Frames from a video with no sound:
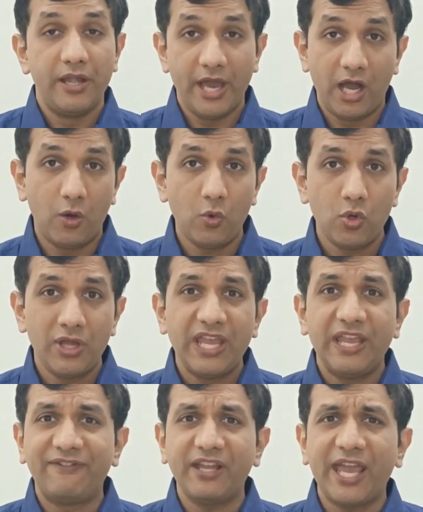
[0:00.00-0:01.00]
Now,
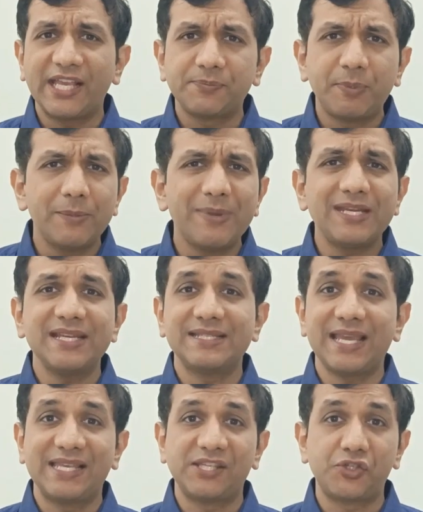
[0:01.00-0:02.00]
if the experiment
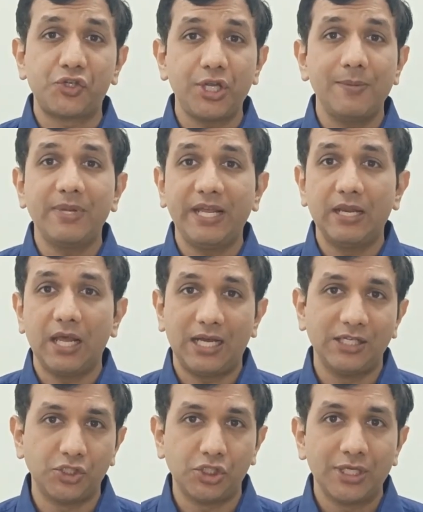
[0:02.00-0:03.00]
is extremely
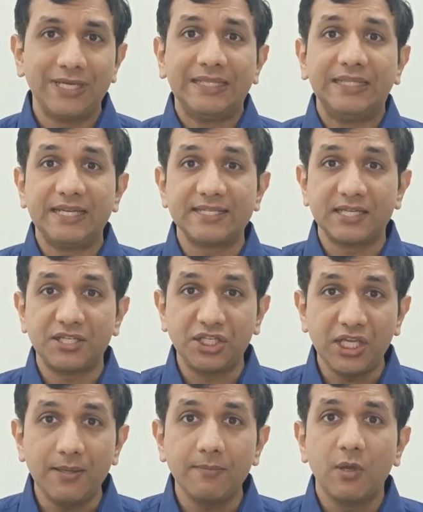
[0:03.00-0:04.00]
large, there is
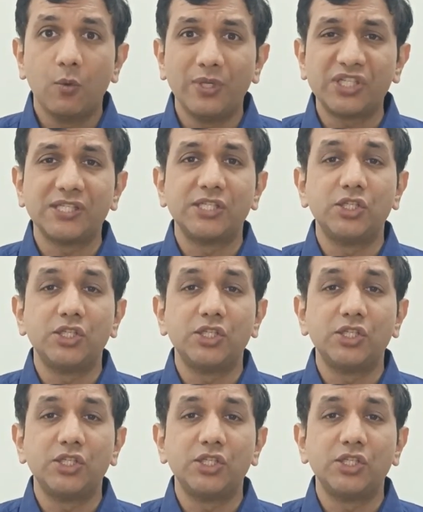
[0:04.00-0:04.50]
a team which